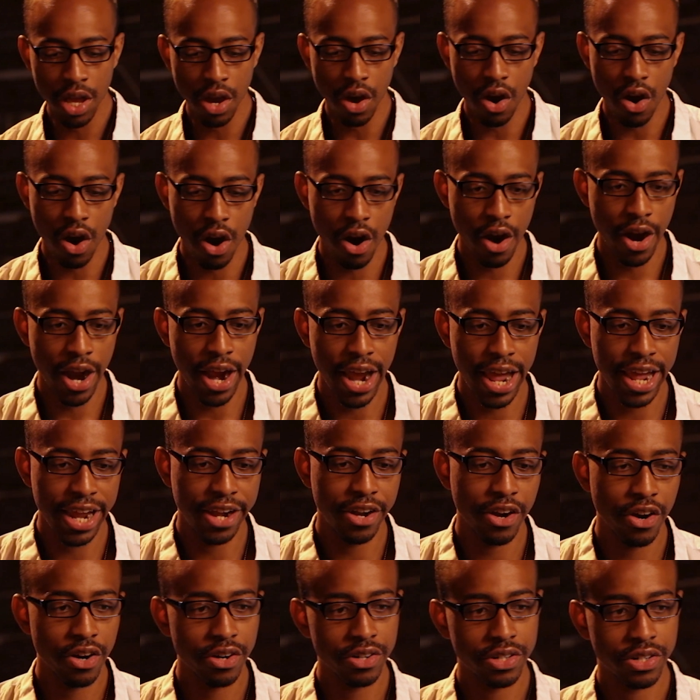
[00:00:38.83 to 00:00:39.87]
are a
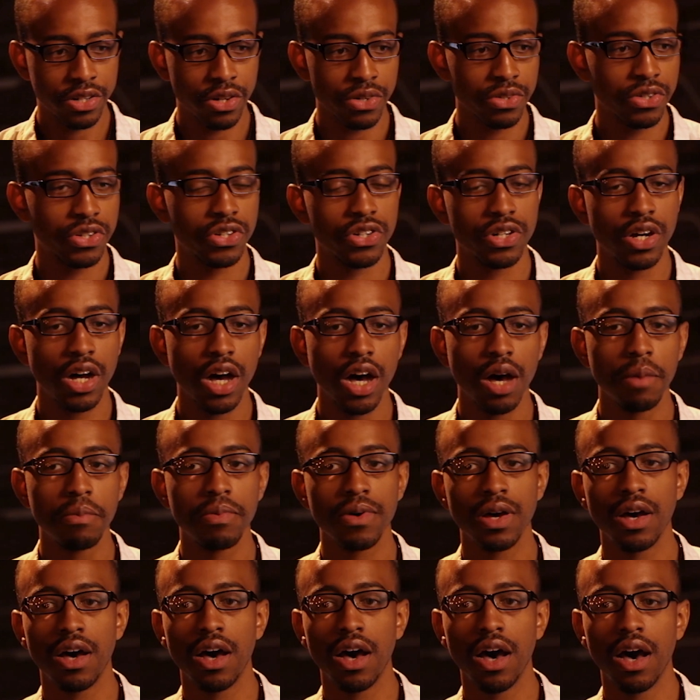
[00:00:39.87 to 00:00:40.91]
nerd culture hub
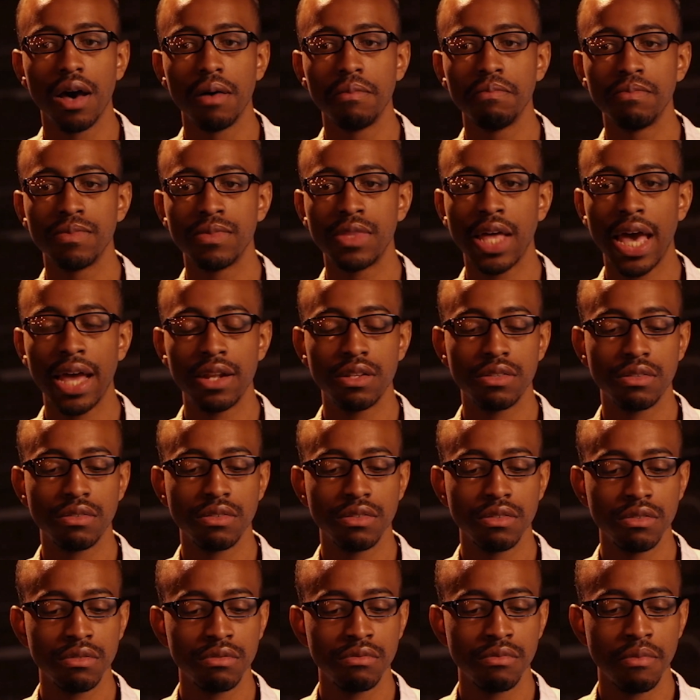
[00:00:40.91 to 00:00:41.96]
that
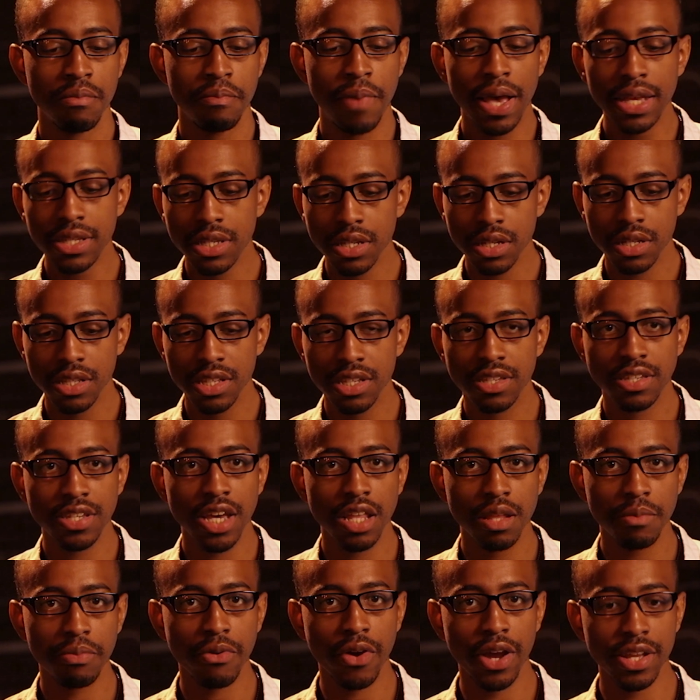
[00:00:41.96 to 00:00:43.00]
basically
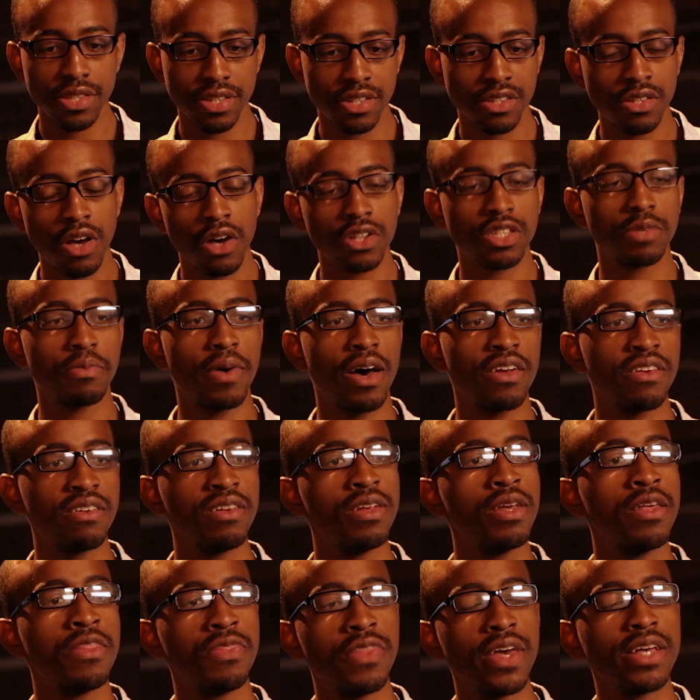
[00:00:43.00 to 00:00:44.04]
celebrates and talks about
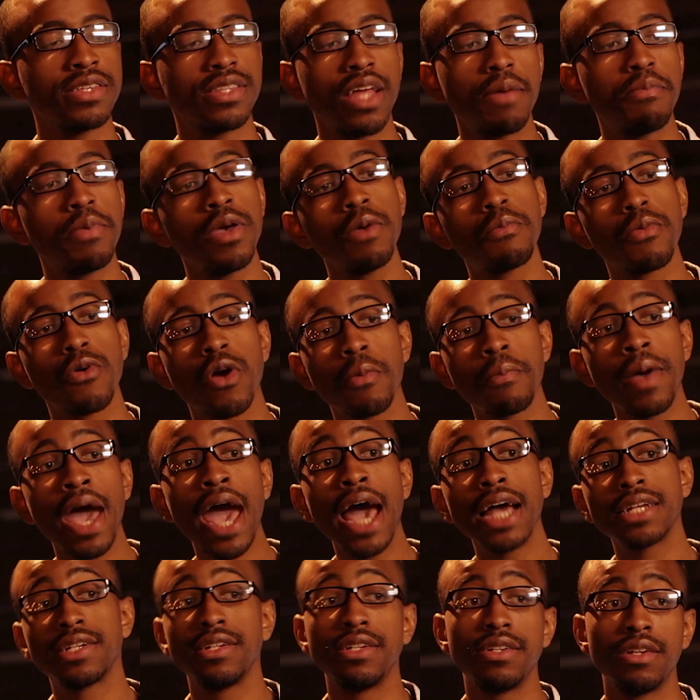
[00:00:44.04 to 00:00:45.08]
things that people are
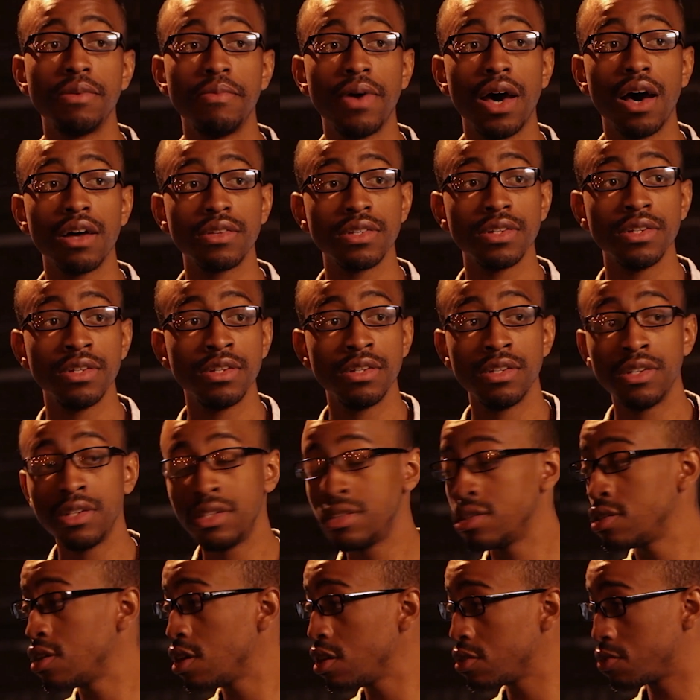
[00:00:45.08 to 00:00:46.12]
passionate about in
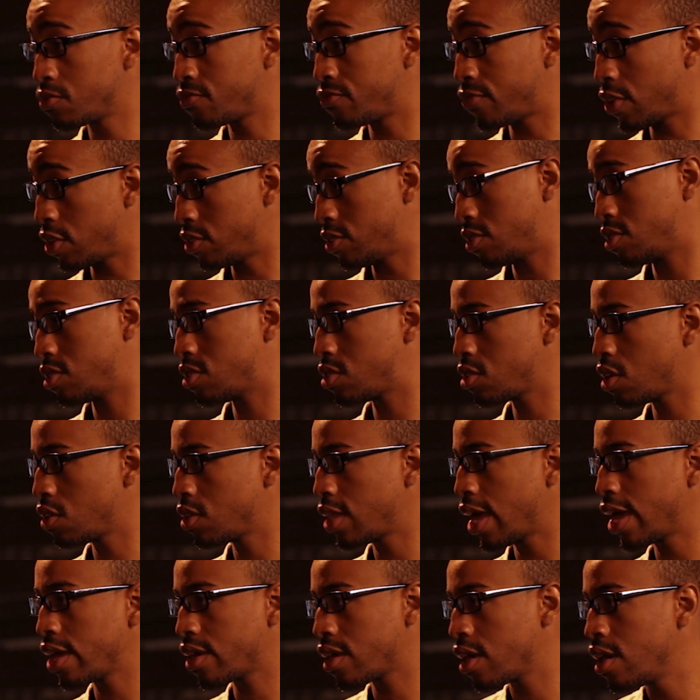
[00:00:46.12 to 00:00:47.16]
the nerdverse. So
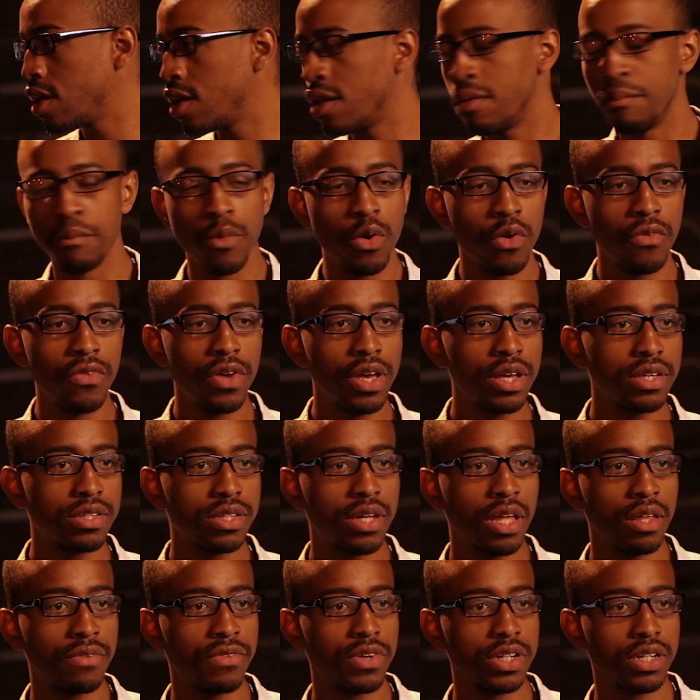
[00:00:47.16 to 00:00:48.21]
like movies,
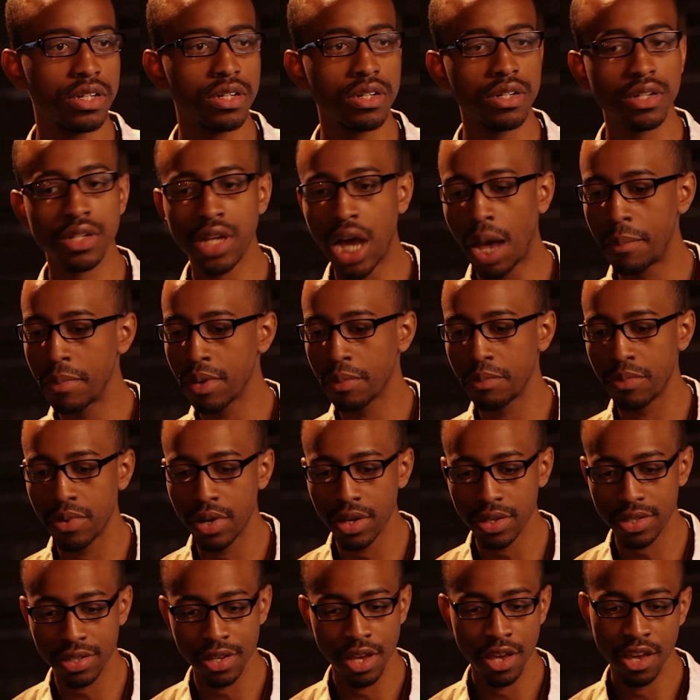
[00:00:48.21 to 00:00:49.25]
television, comic
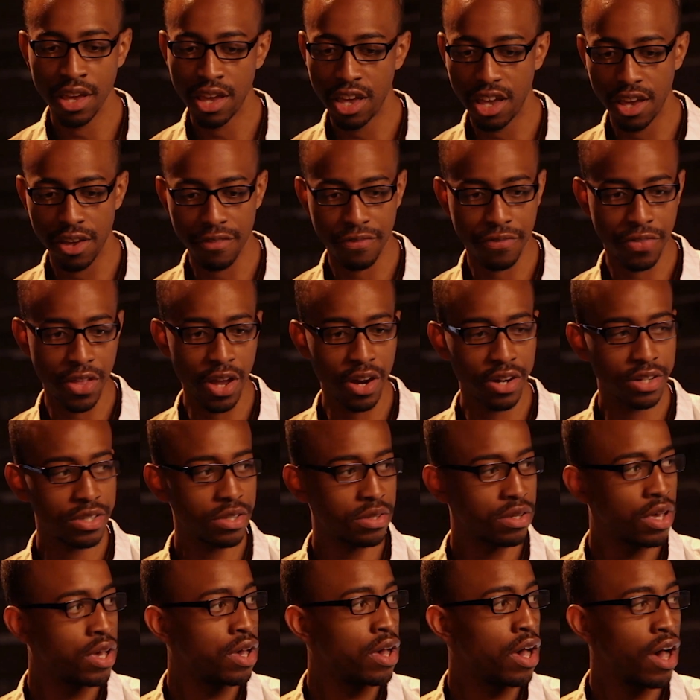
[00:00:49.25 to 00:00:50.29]
books. If
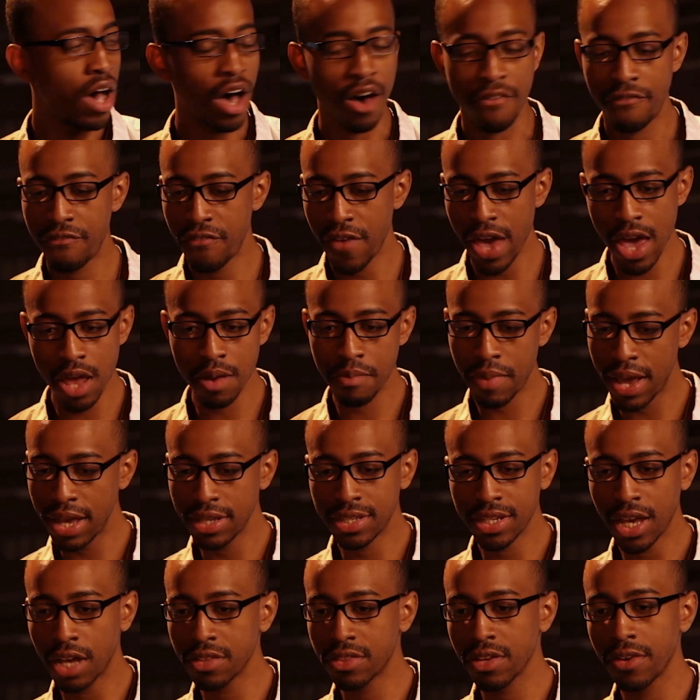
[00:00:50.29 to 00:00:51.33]
there's a fan
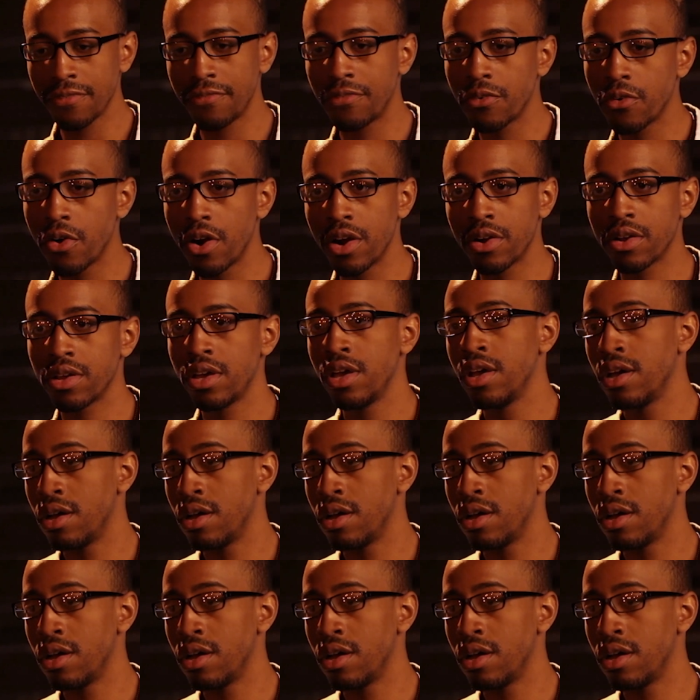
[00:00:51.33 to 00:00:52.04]
base out there for it,